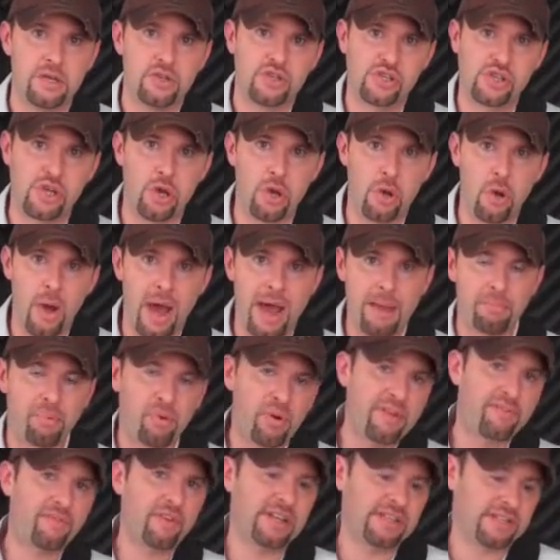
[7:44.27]
So I
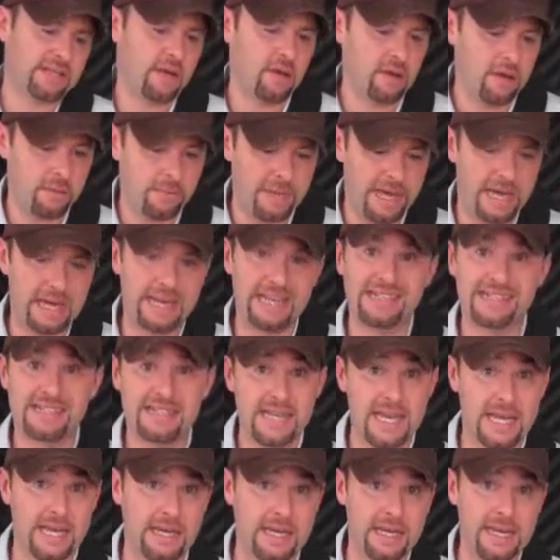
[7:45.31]
briefly talk about his
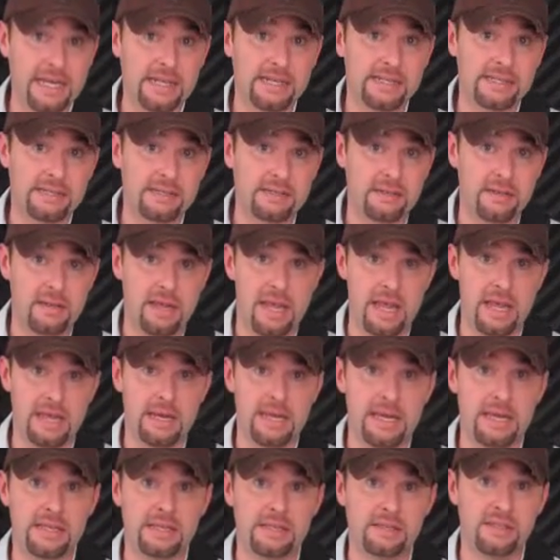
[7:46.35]
techniques
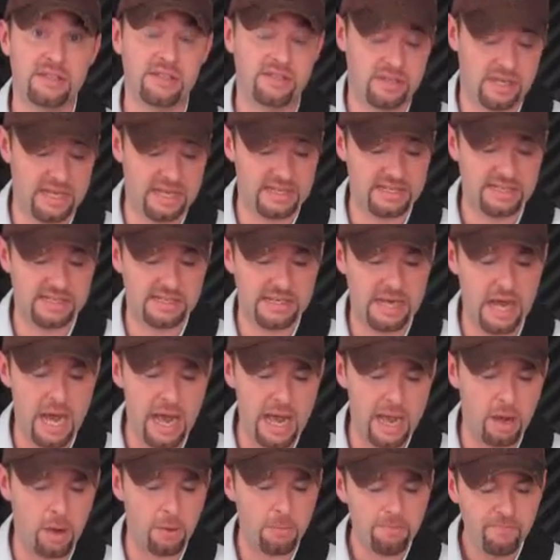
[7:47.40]
and his
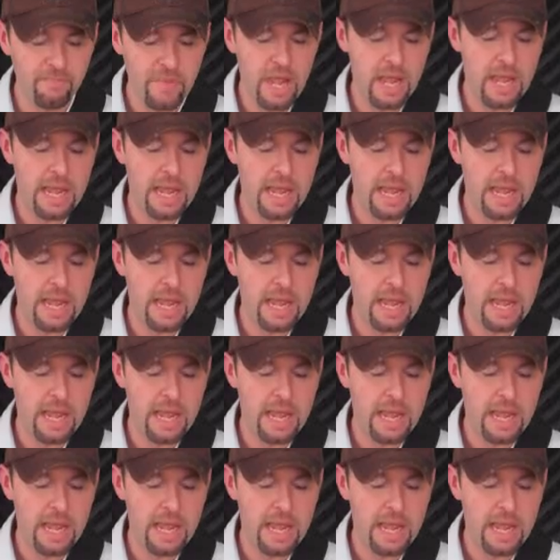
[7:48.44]
style.